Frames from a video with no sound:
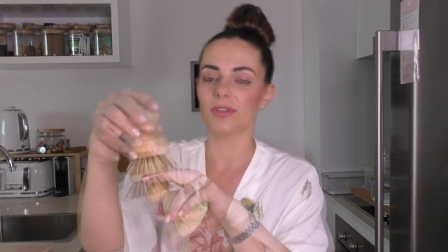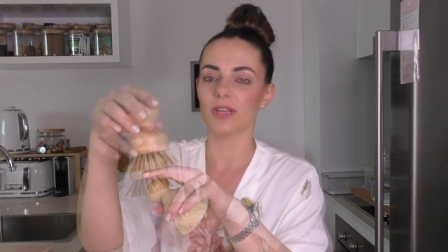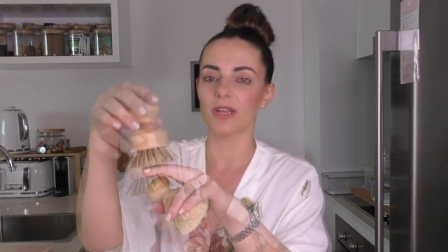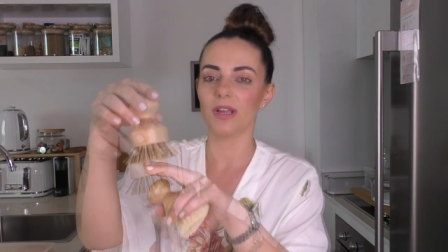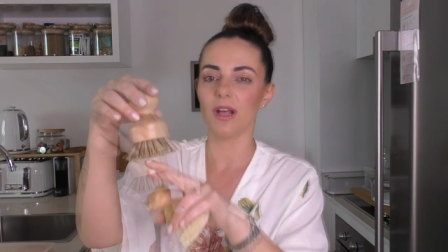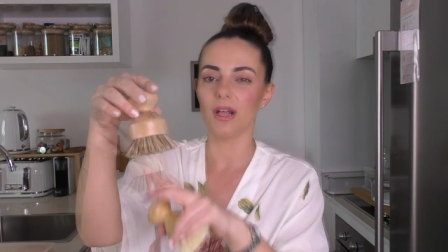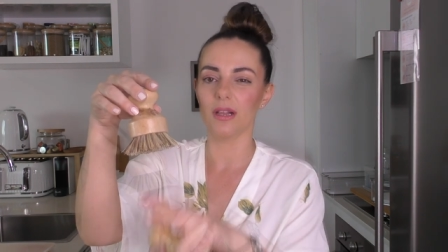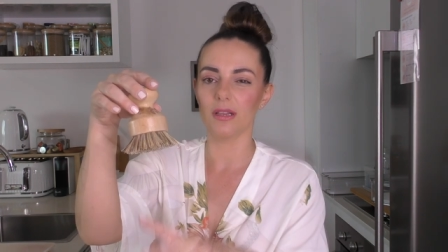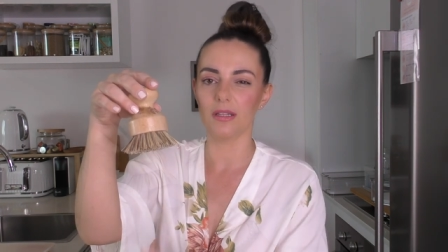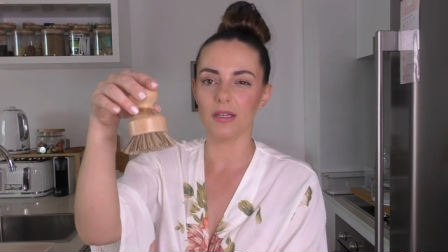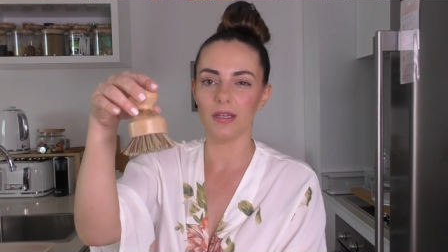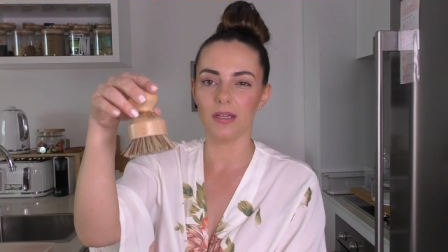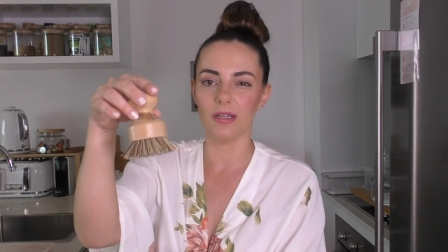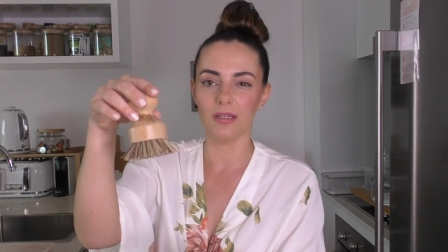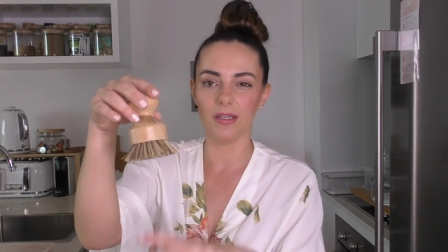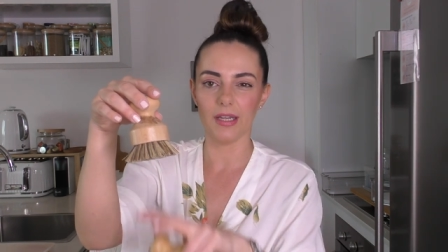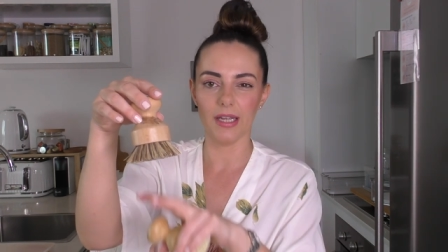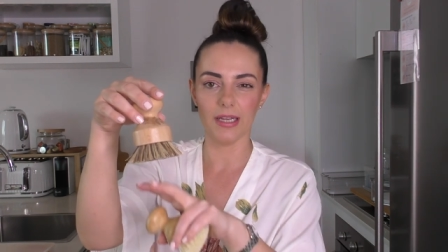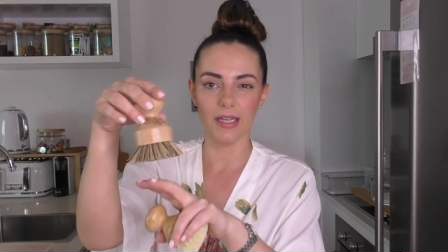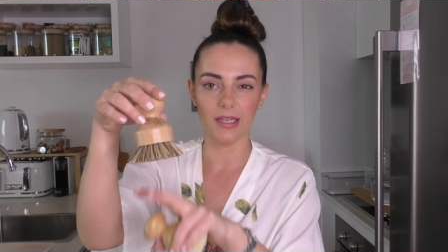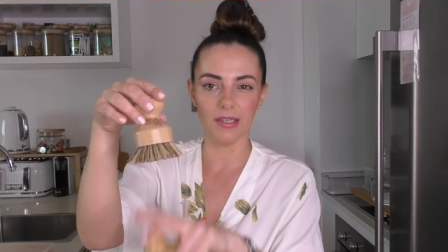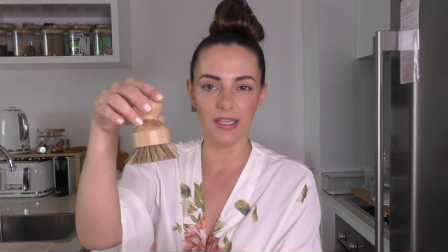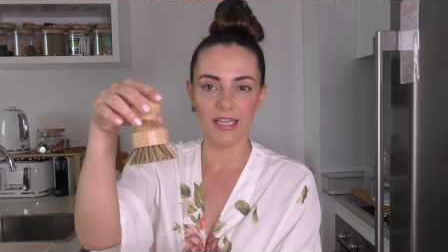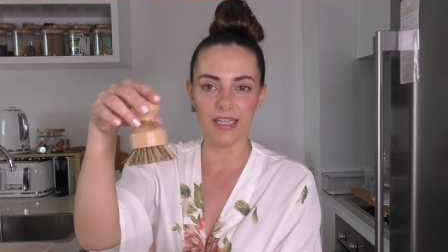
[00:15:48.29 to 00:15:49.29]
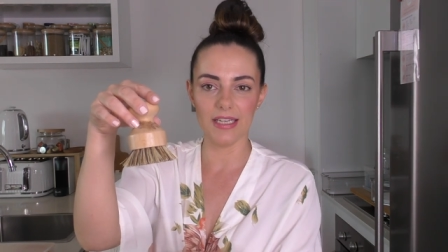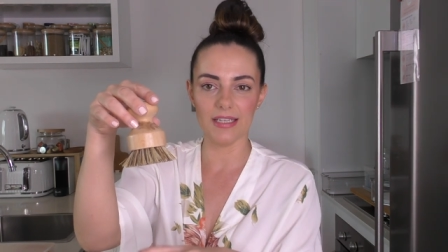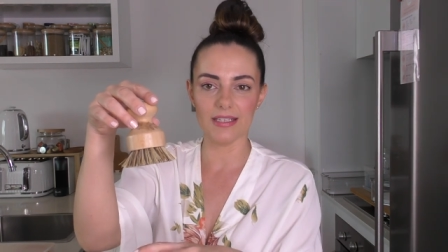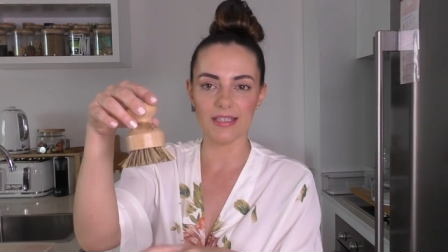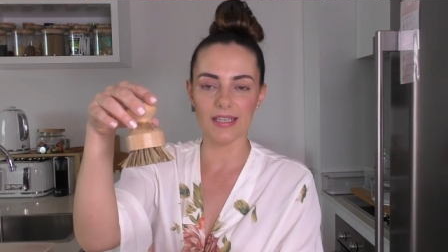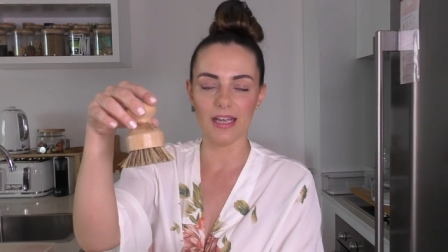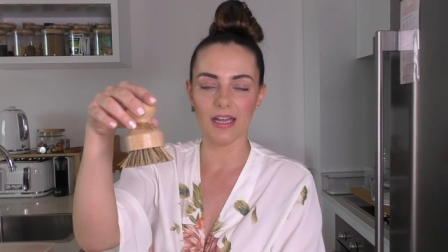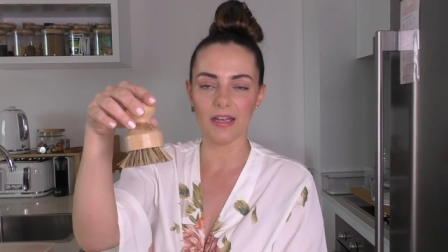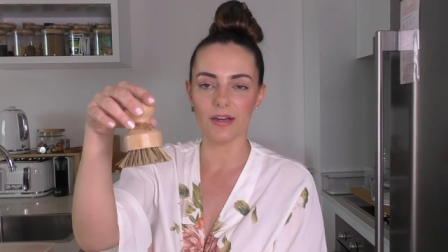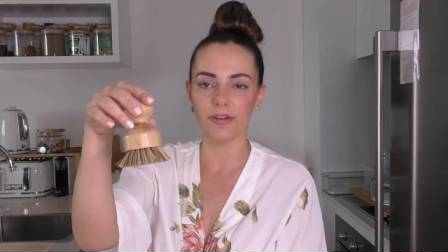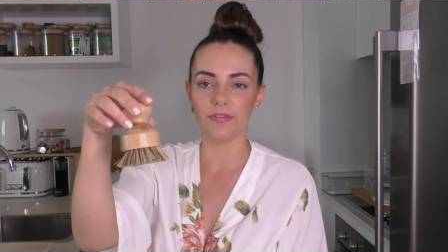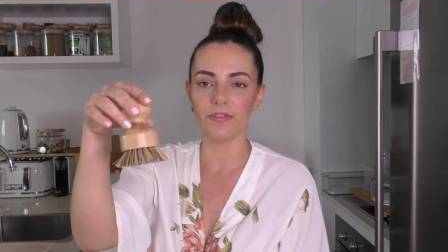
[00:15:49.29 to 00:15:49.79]
the color like
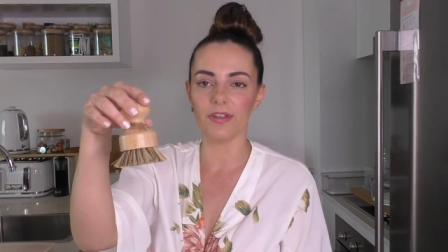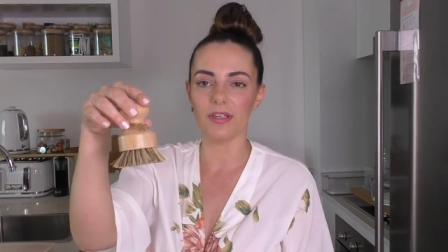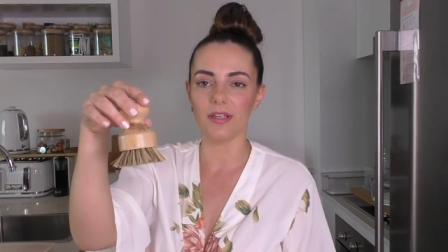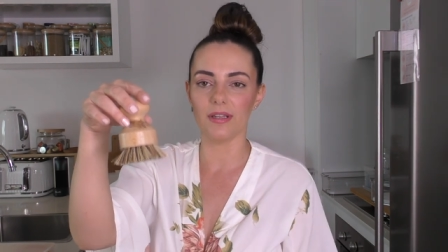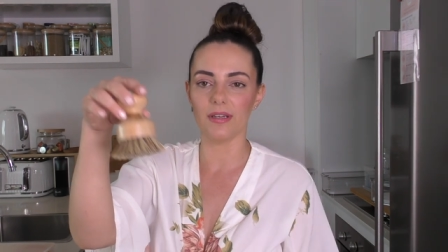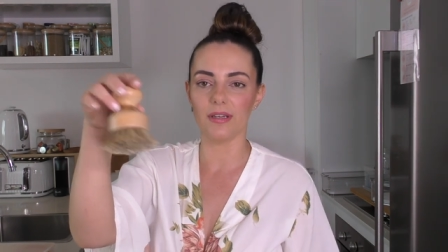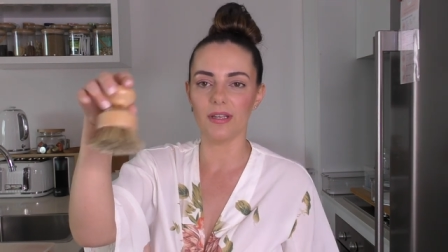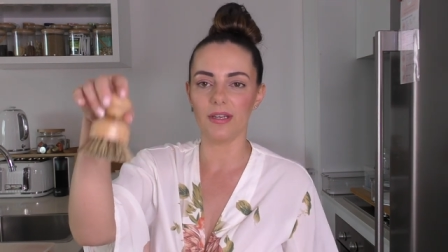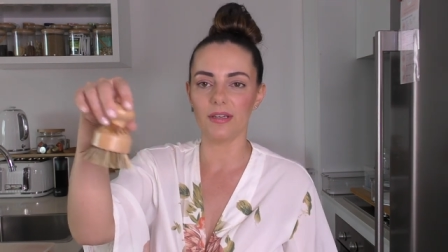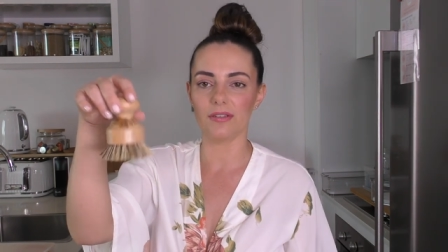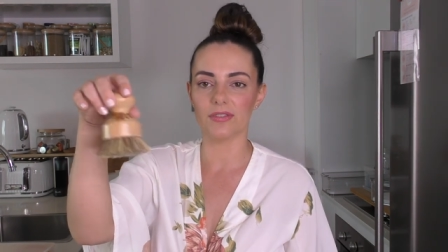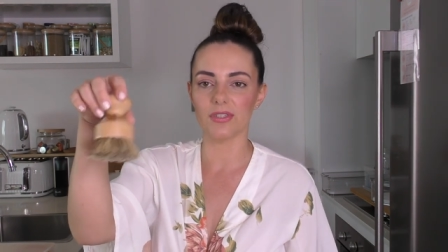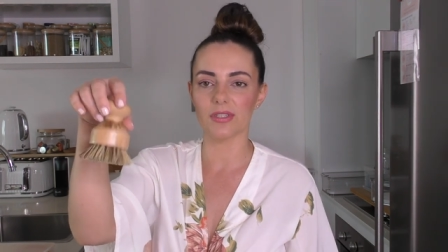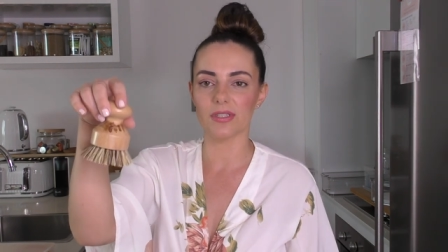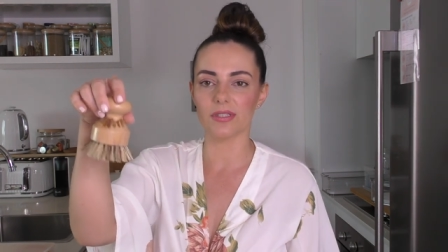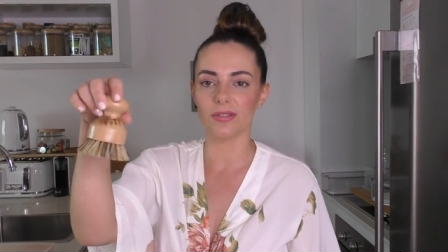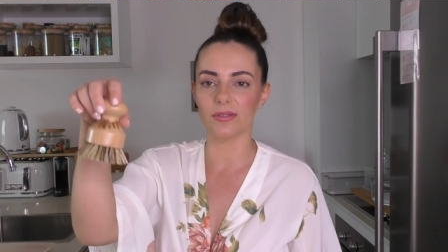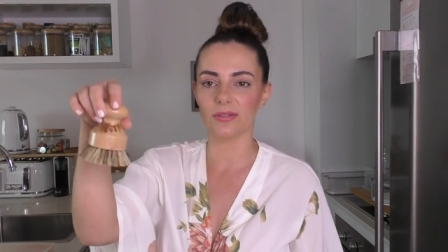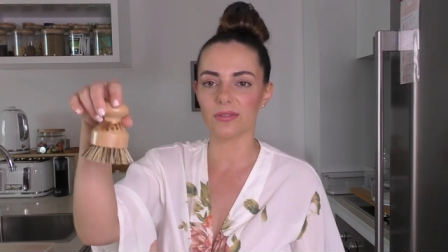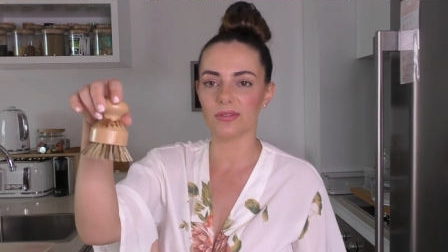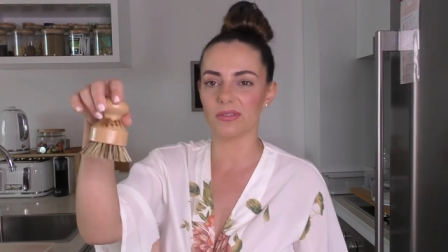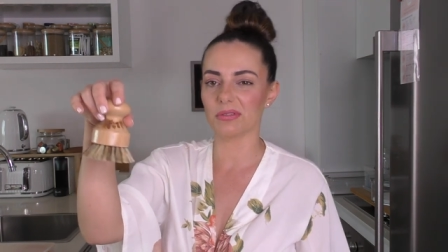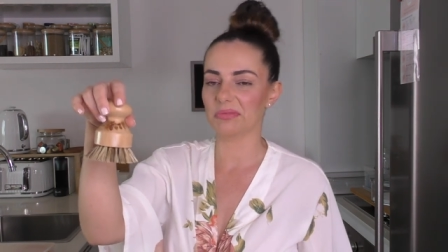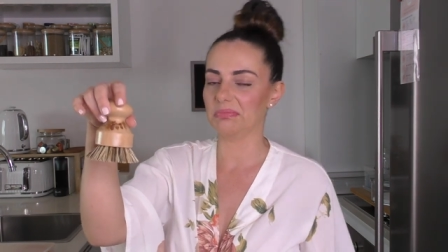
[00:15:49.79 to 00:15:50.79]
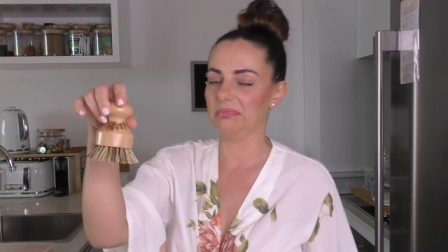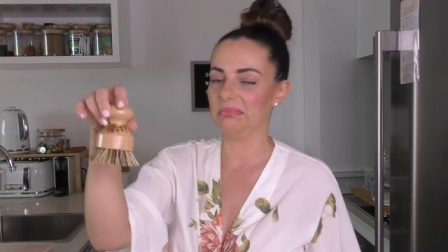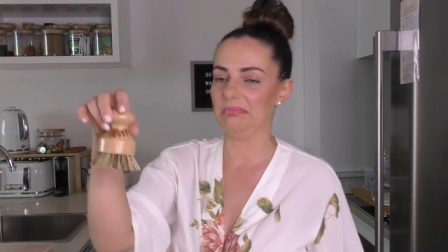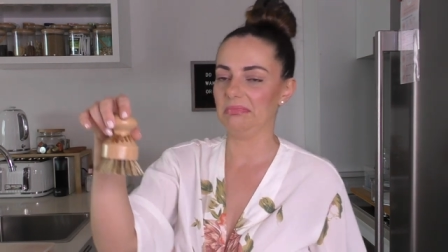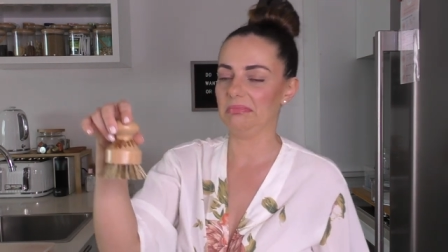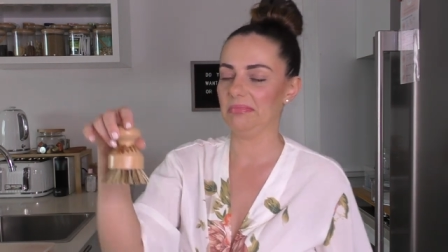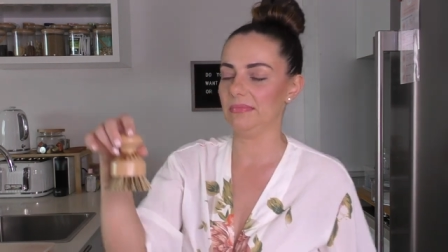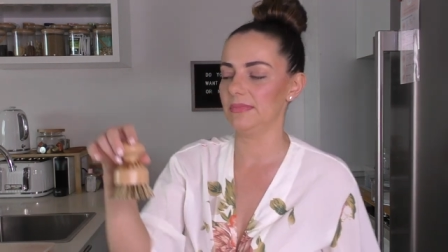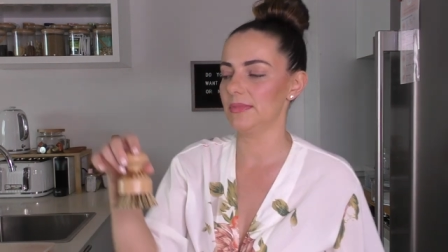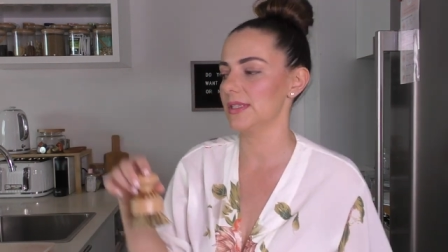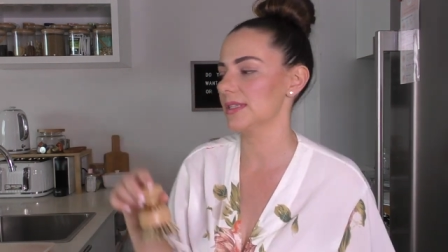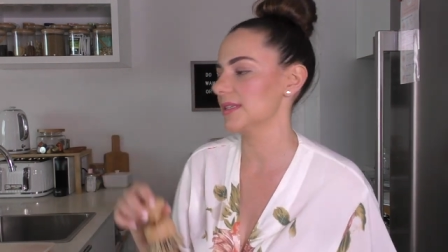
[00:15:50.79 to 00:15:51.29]
leaks out of it and it just looks
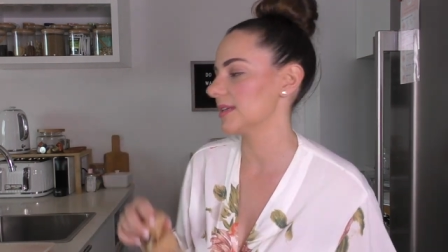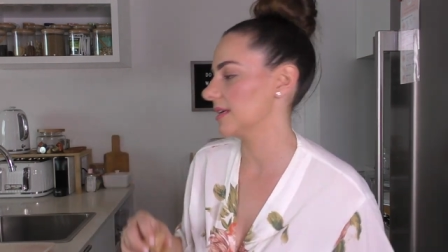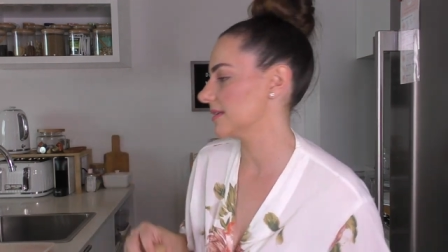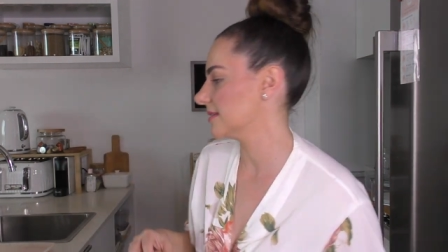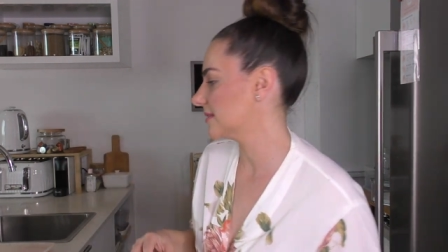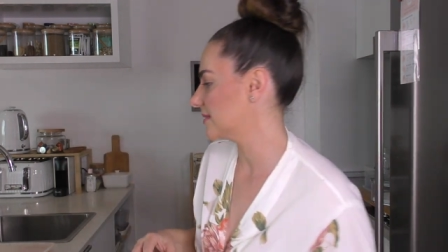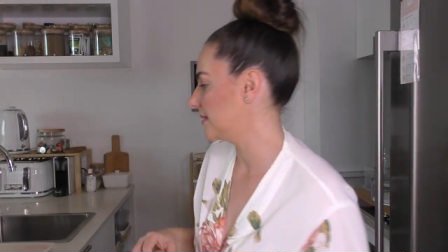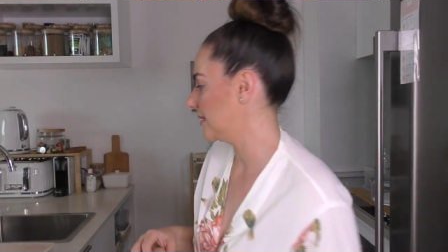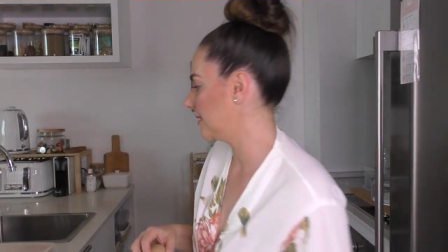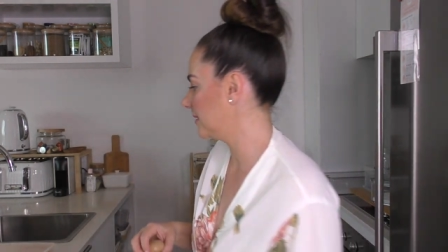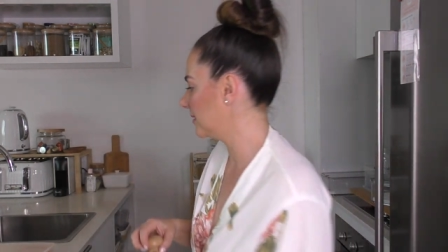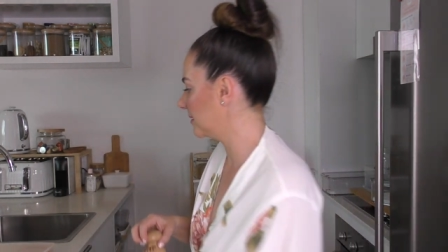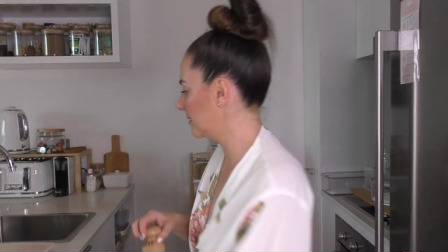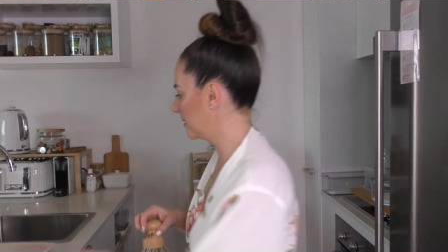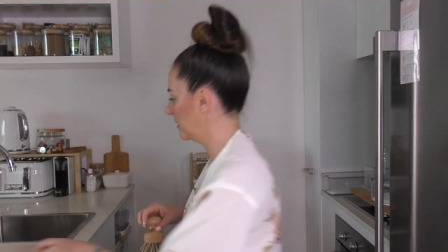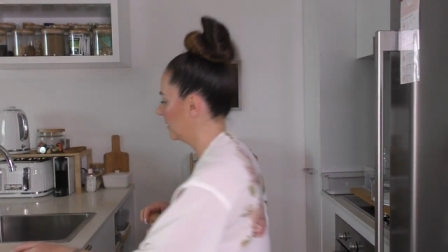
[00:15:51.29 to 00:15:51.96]
disgusting.